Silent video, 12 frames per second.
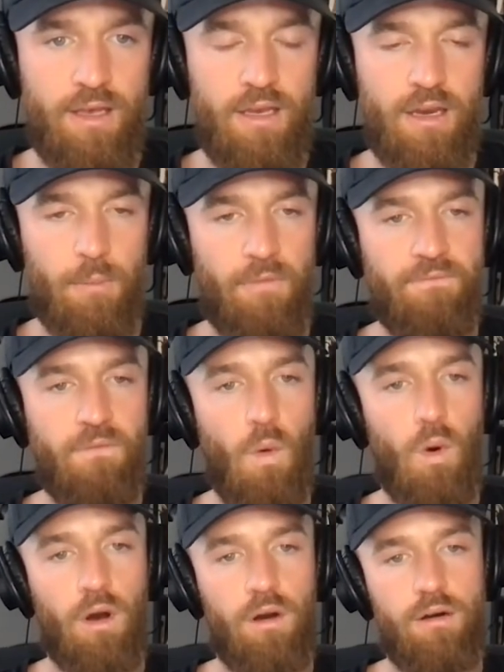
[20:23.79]
Number
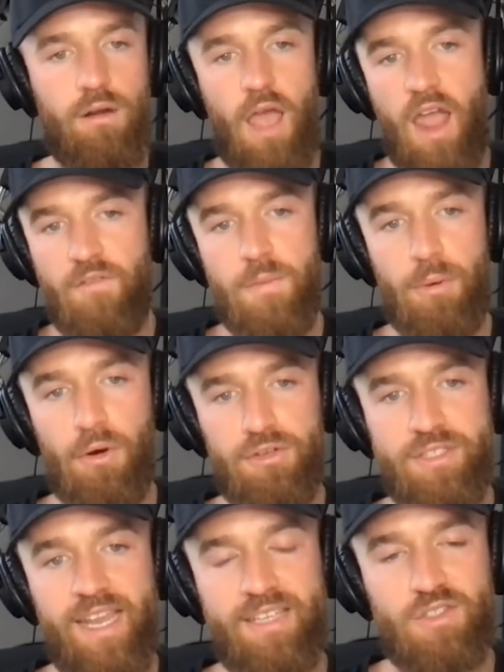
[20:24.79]
4, every
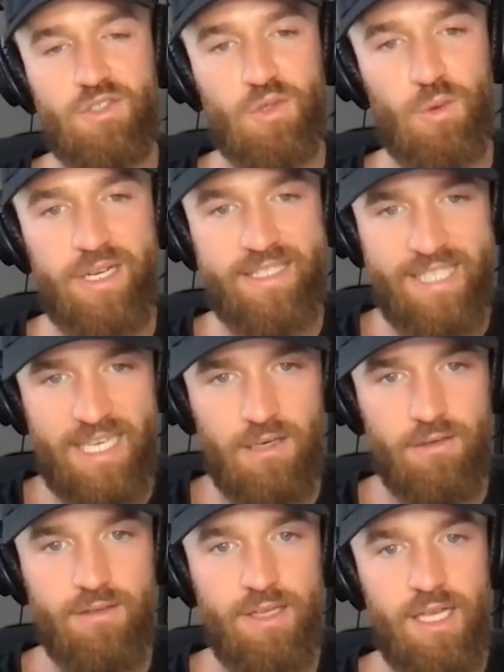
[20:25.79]
person has a story to
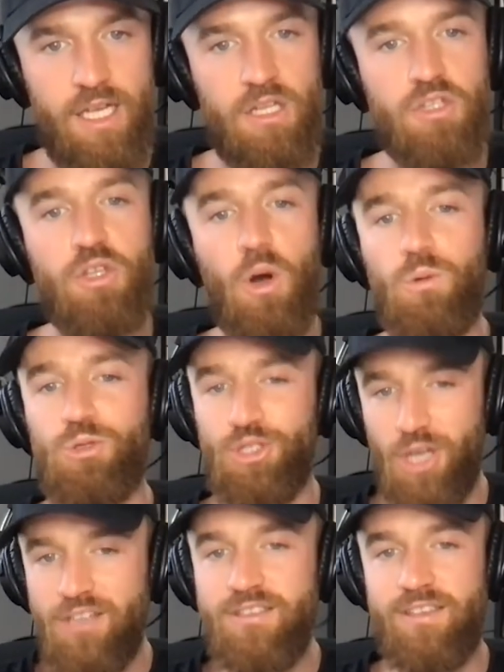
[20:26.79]
tell. Don't
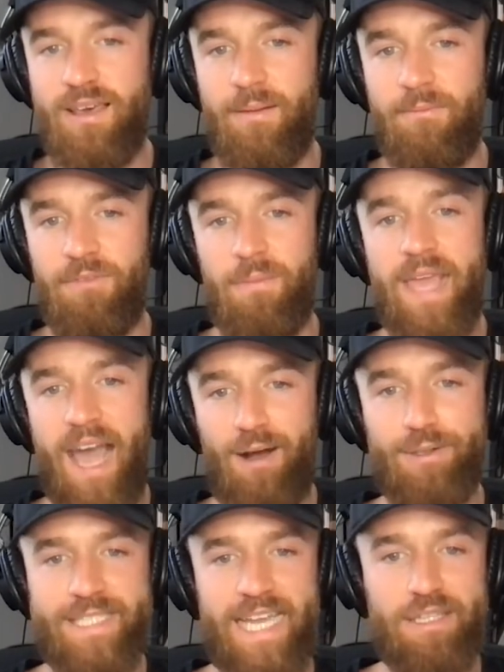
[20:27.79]
judge them from the
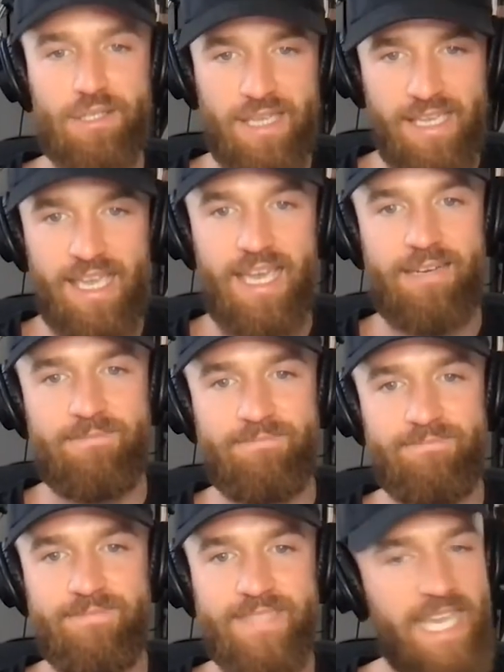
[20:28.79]
outside looking in.
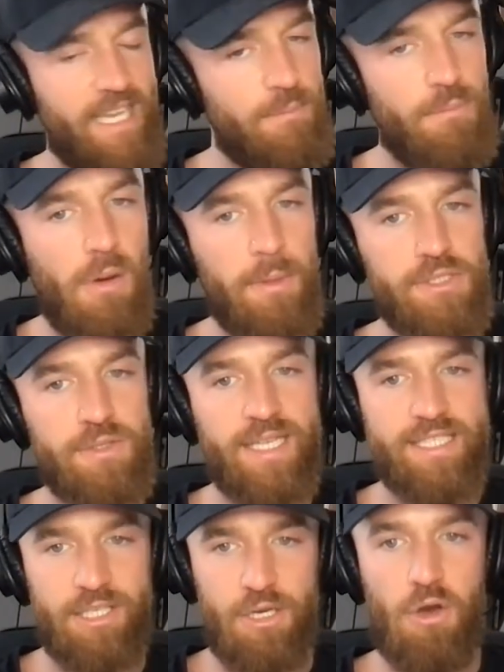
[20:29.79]
Take a moment to
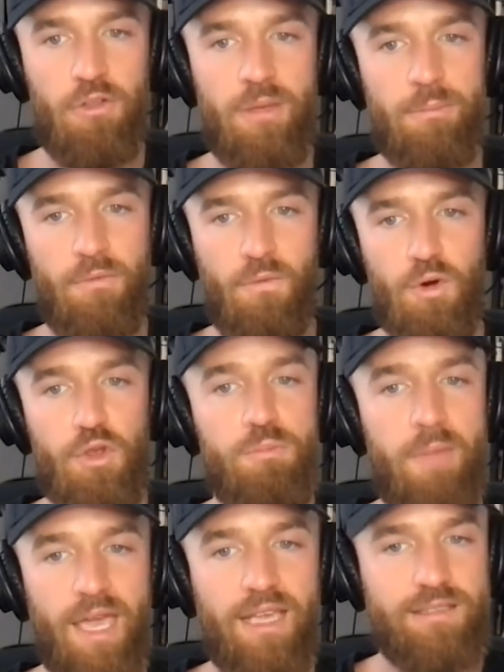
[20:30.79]
get to know them before you
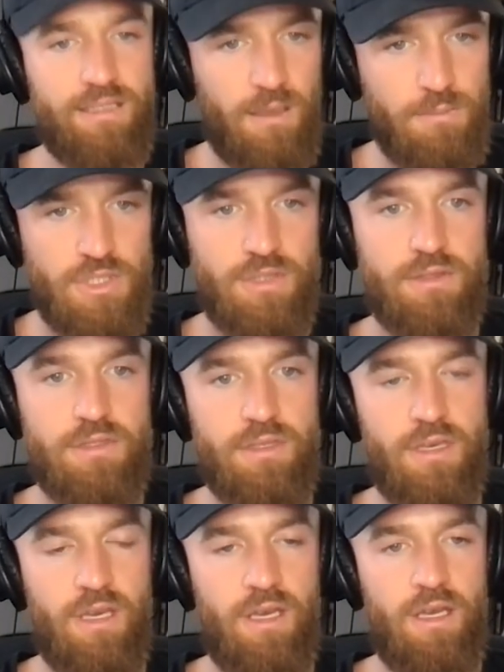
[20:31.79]
make assumptions.
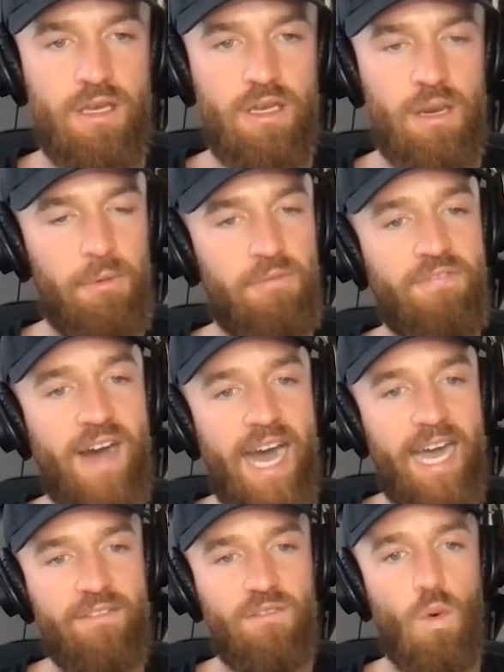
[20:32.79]
Number
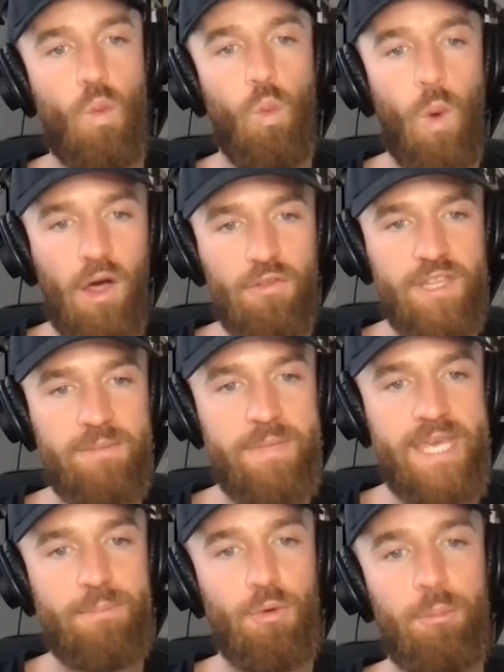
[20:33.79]
5, wealthy
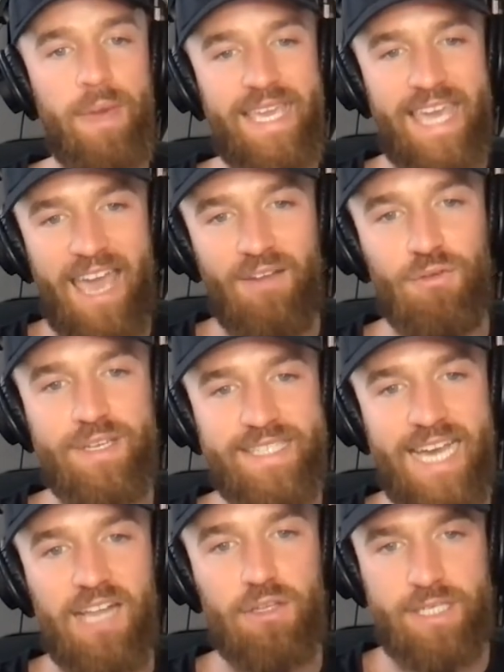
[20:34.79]
people make every
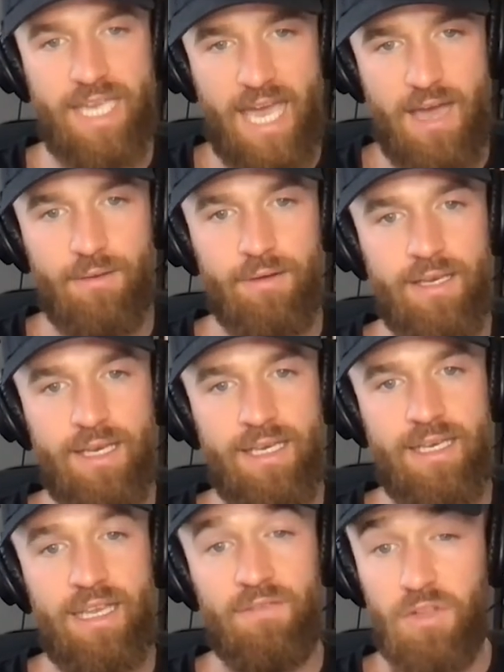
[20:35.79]
dollar count.
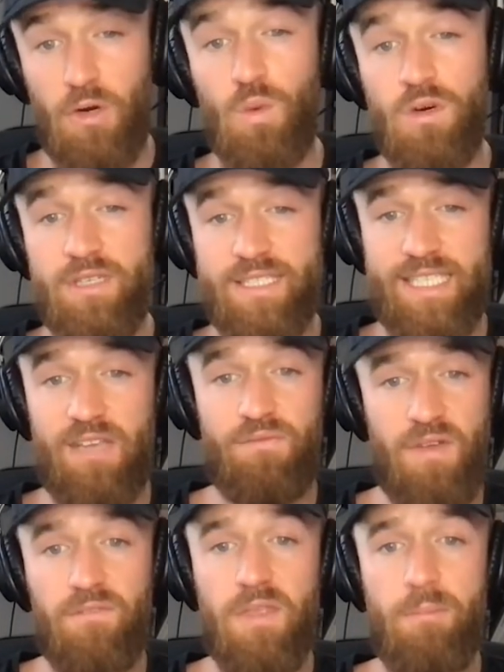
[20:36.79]
If they're willing to save
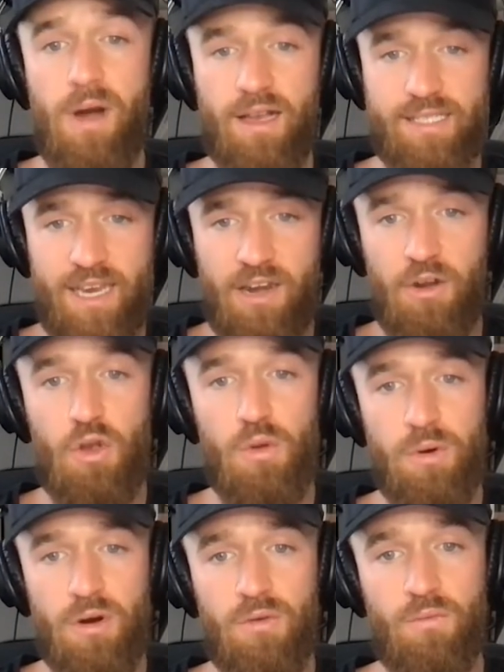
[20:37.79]
$50 on an
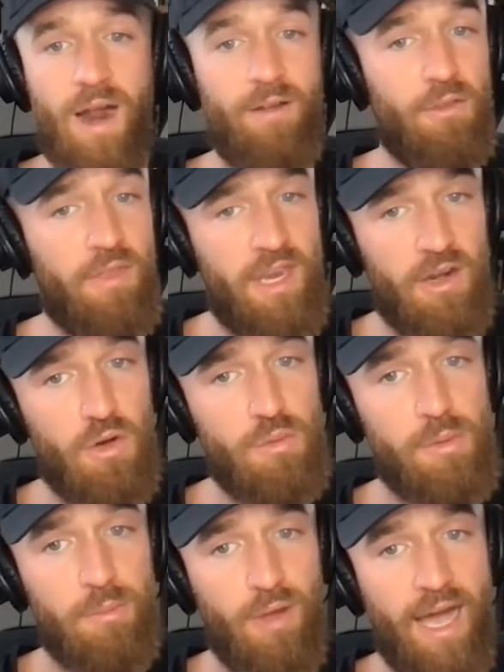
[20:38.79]
Uber rather than an
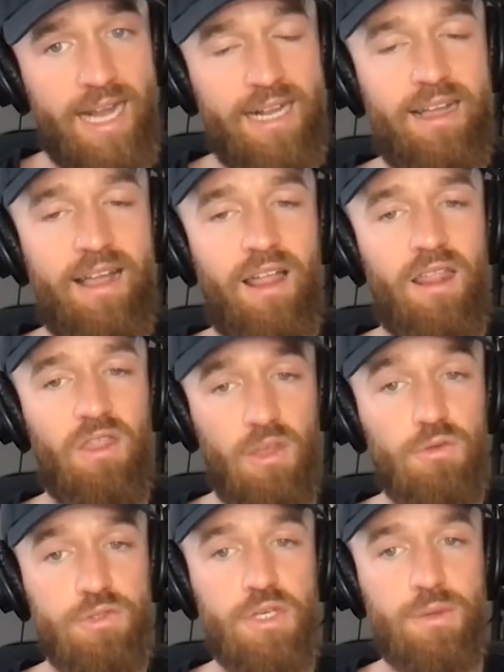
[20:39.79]
Uber Black,
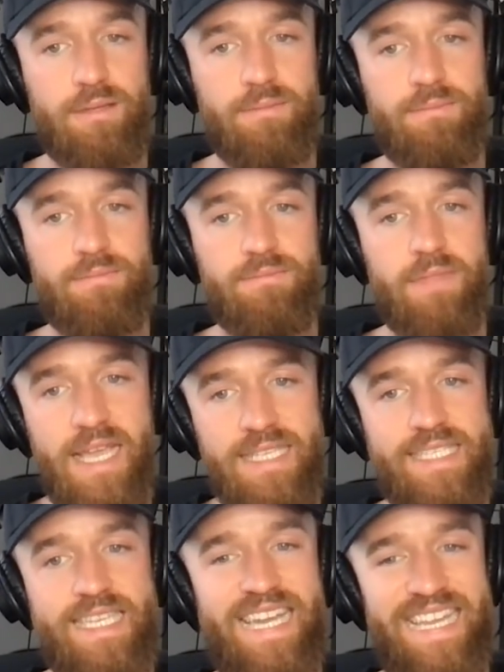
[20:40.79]
they'll do it. They
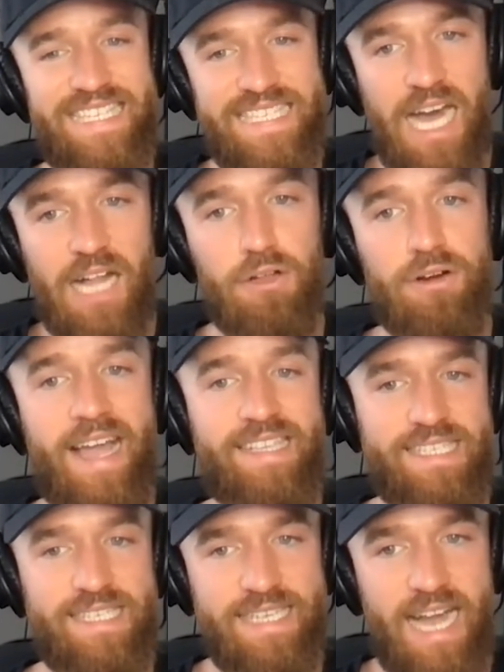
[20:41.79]
see a dollar
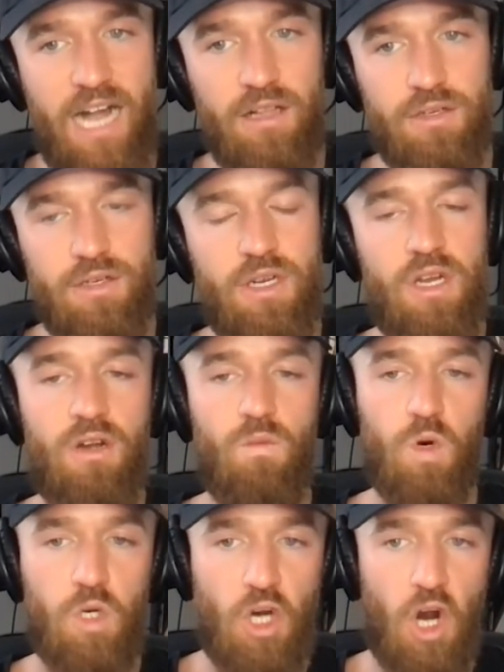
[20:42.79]
as a dollar,
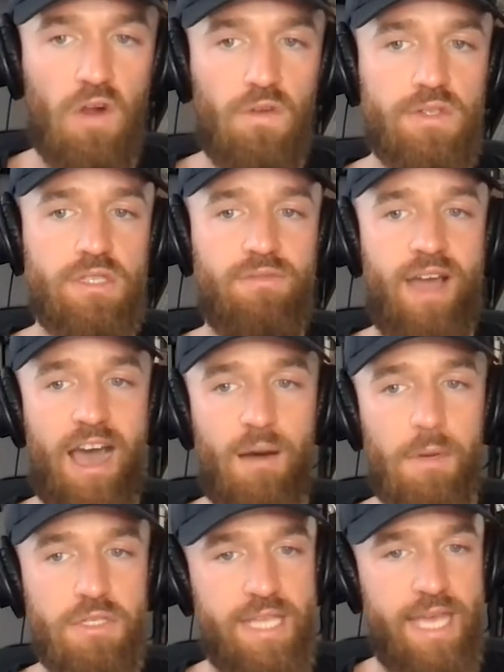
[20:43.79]
regardless of how
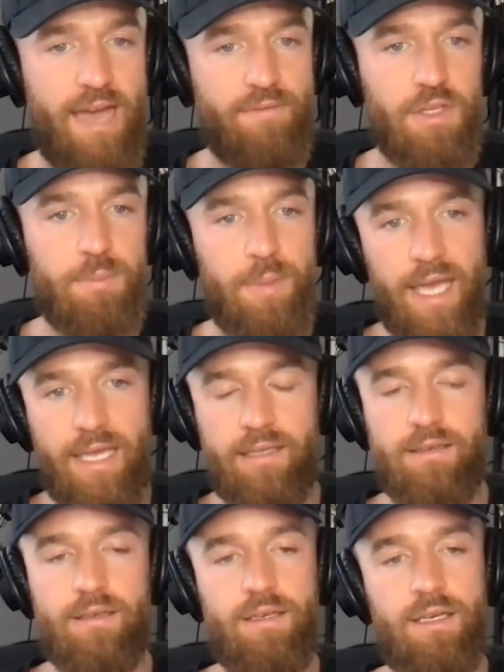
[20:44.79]
much they have in their bank.